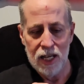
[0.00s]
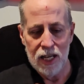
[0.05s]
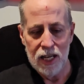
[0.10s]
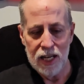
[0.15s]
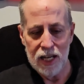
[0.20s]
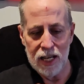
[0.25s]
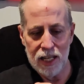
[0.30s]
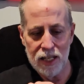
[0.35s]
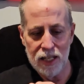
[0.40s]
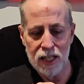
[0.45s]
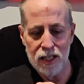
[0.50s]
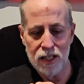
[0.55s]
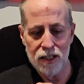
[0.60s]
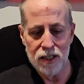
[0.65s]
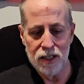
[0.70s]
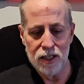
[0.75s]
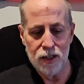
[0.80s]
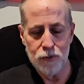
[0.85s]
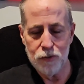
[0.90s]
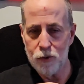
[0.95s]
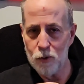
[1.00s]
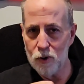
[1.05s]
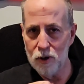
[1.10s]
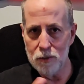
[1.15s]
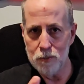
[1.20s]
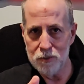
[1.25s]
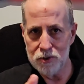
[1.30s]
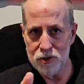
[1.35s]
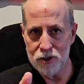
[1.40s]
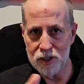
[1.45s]
and then it
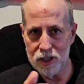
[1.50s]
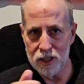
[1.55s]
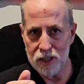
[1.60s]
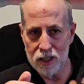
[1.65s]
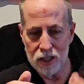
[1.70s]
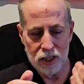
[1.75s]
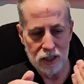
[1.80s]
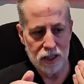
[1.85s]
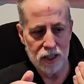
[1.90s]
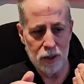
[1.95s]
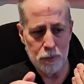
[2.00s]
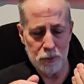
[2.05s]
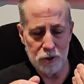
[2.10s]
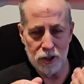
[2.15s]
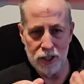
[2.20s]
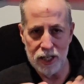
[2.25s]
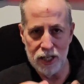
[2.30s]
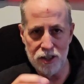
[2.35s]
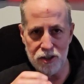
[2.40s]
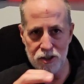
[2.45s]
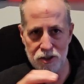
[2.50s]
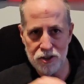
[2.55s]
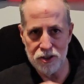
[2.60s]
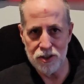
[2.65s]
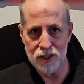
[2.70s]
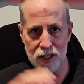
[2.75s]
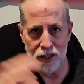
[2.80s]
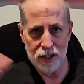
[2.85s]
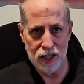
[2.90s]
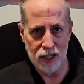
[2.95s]
forms the coupler gauges, and
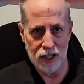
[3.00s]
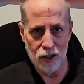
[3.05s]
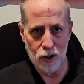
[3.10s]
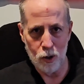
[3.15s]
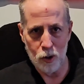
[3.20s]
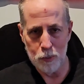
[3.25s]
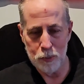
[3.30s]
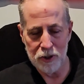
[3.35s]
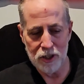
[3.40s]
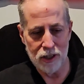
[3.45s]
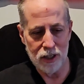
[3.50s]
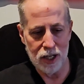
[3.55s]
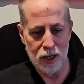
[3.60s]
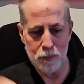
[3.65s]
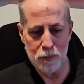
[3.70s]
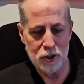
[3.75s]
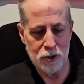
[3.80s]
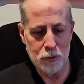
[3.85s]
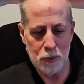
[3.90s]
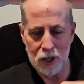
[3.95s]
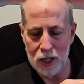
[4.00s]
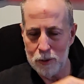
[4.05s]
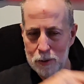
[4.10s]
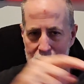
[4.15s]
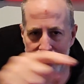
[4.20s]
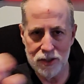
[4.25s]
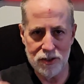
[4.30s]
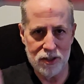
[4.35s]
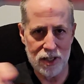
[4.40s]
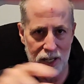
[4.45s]
then they open it up. It's
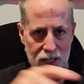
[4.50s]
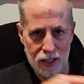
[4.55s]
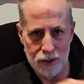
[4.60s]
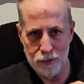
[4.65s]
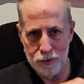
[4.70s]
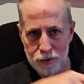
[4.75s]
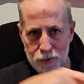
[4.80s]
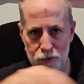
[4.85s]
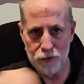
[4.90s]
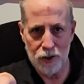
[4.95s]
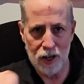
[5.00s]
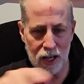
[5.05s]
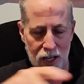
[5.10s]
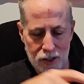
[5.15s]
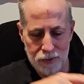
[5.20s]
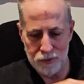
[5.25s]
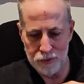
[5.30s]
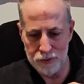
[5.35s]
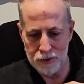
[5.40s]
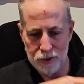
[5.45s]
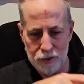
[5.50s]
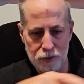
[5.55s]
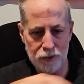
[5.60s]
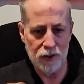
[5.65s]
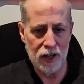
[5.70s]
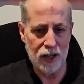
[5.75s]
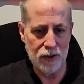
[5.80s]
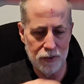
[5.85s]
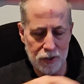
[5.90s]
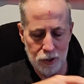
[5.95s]
probably 10, five
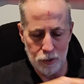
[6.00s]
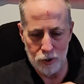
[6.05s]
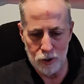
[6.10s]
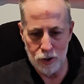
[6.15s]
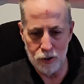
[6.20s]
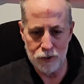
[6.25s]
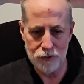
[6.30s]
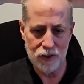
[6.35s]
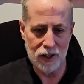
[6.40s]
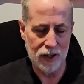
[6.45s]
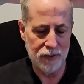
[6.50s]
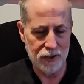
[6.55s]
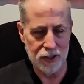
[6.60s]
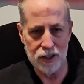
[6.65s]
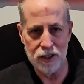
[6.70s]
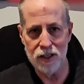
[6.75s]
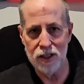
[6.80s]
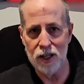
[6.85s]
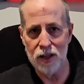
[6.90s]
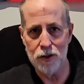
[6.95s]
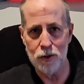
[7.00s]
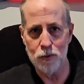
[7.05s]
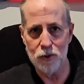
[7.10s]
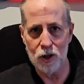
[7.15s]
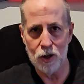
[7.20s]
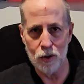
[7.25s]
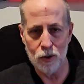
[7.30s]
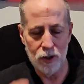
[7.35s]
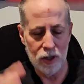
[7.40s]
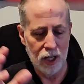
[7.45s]
in a row, 5 in another
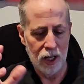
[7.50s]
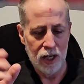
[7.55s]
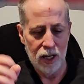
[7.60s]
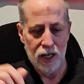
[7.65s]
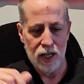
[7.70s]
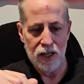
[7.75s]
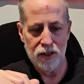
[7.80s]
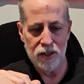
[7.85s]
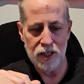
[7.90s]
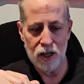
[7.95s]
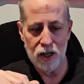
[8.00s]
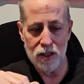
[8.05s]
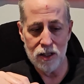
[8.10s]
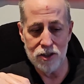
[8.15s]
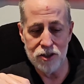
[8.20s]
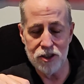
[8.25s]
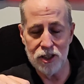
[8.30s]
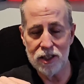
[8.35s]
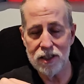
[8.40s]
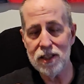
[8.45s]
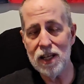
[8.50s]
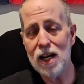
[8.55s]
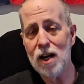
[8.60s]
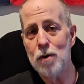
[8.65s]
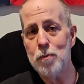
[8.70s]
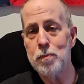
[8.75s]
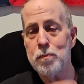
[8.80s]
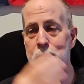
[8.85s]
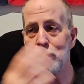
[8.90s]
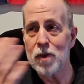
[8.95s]
row, and they all inject
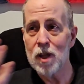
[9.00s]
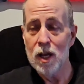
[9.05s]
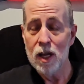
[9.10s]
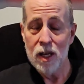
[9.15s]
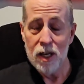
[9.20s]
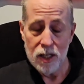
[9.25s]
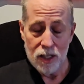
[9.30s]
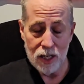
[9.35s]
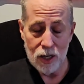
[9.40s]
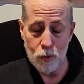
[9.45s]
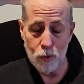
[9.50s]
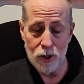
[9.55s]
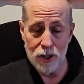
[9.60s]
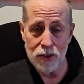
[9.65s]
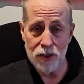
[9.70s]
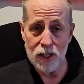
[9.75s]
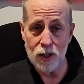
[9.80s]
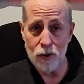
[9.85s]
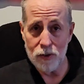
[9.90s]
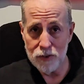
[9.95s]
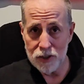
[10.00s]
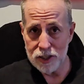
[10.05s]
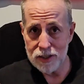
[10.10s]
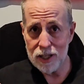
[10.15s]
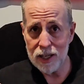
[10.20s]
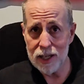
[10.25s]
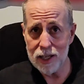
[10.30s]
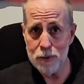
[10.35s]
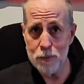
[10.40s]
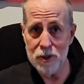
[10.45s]
out. Now, one thing over
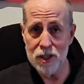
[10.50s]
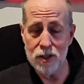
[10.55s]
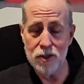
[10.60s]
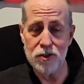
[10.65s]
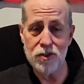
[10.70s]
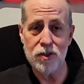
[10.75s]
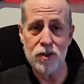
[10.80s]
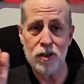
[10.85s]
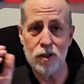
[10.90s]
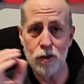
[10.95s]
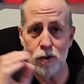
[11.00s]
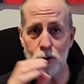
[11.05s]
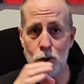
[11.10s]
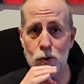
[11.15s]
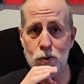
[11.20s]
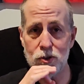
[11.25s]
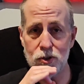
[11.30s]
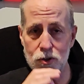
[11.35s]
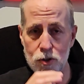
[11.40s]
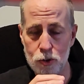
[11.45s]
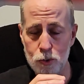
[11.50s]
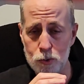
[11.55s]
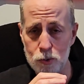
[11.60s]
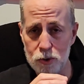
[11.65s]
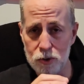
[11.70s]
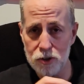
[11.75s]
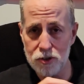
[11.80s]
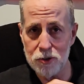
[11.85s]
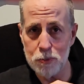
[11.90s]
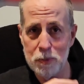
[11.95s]
time is those
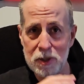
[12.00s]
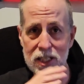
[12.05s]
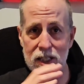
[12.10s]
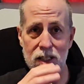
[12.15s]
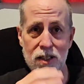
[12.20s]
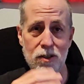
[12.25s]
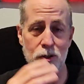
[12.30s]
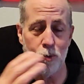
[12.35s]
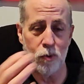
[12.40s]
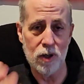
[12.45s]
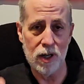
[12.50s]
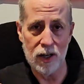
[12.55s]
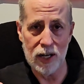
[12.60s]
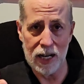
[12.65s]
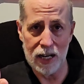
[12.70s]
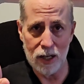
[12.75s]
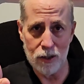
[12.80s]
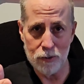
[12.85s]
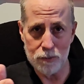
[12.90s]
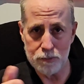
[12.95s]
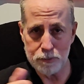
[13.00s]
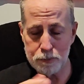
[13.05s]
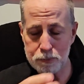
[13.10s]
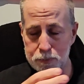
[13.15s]
tools begin to wear out,